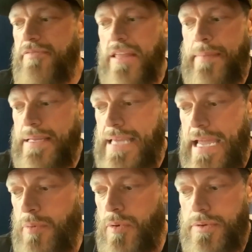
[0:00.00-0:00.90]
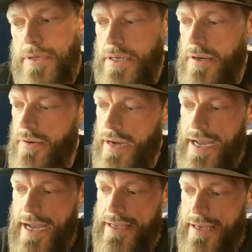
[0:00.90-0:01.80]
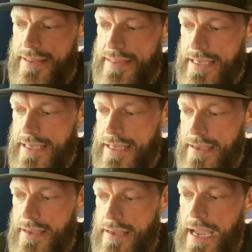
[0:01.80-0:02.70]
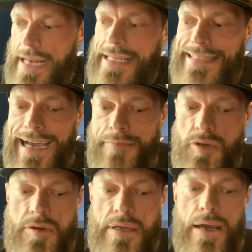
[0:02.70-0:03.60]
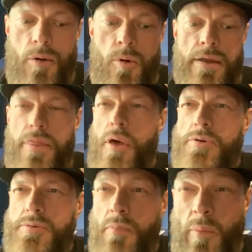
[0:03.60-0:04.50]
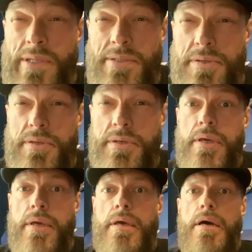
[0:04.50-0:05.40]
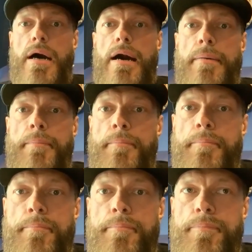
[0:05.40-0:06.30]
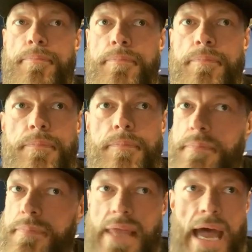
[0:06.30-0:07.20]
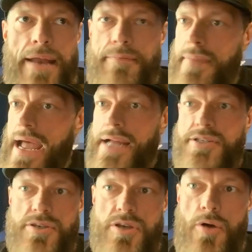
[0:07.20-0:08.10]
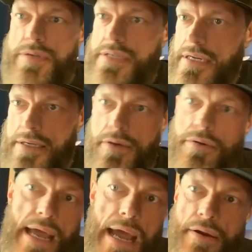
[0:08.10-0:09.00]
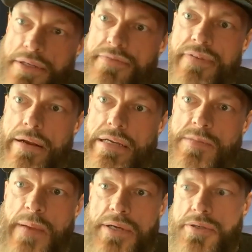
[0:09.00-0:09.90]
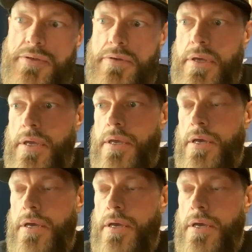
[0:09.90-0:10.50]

the flaming table. I think anytime you can get one of those moments, that match is always going to go down as very special.